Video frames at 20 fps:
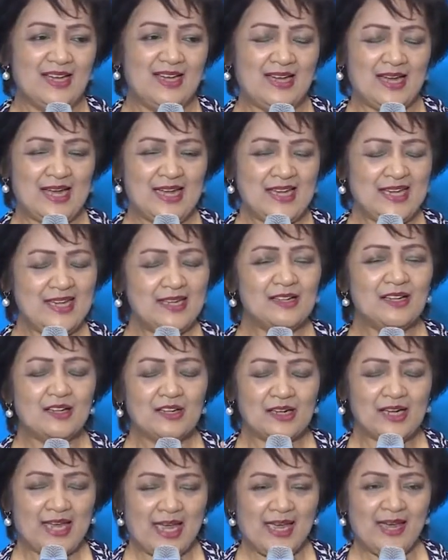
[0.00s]
I
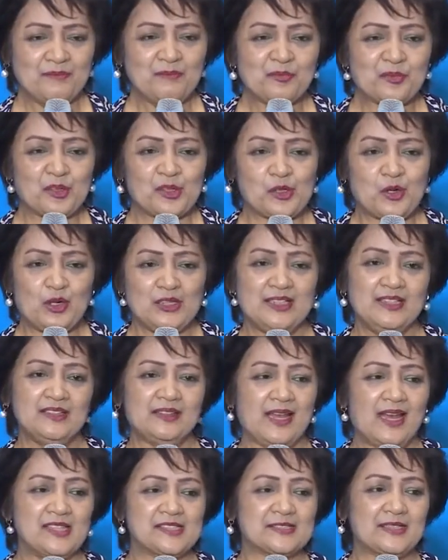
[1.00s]
am, for all
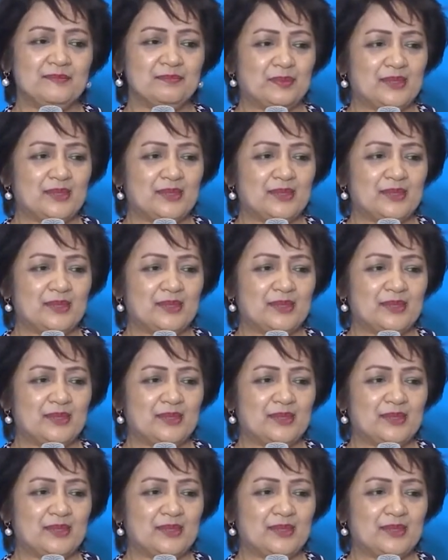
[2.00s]
intents and